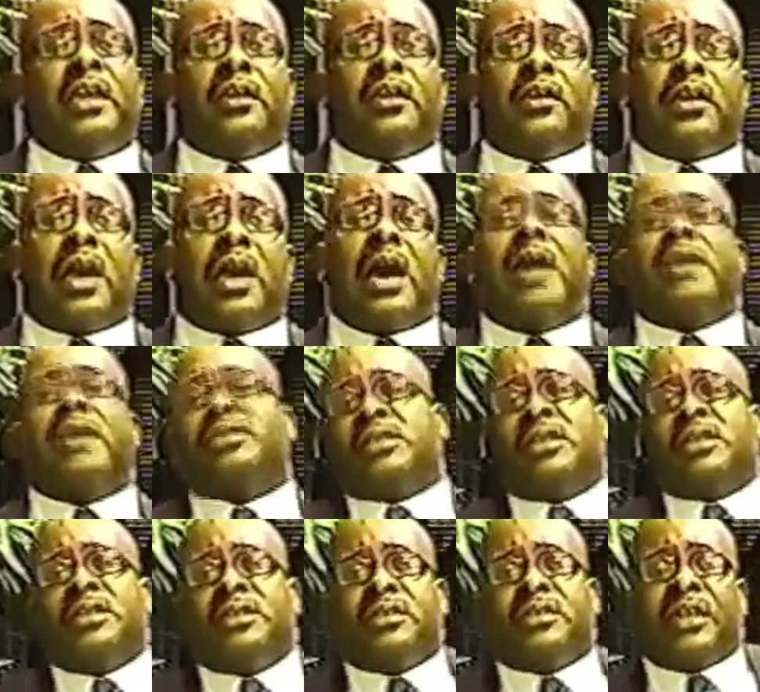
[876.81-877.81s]

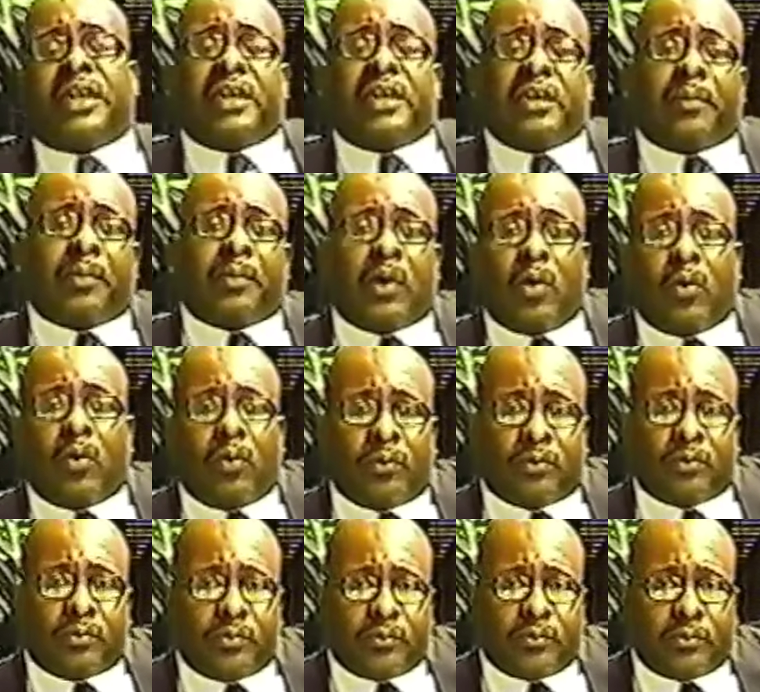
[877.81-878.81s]
constantly digging up gold.
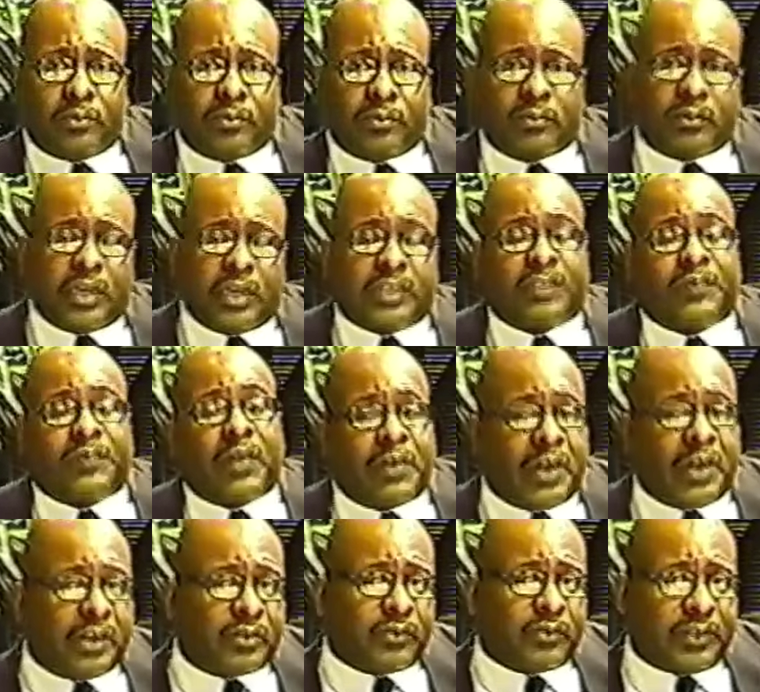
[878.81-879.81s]
That's very
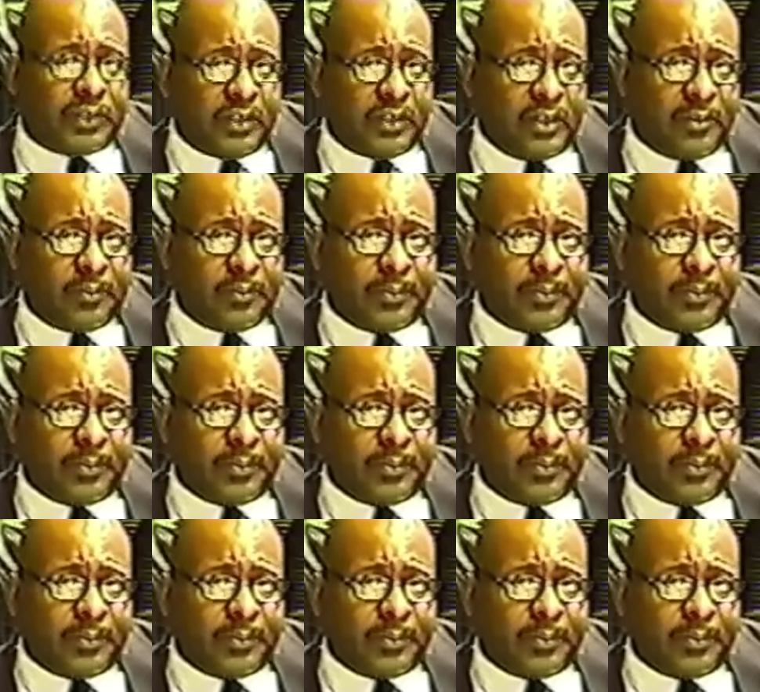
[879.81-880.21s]
interesting.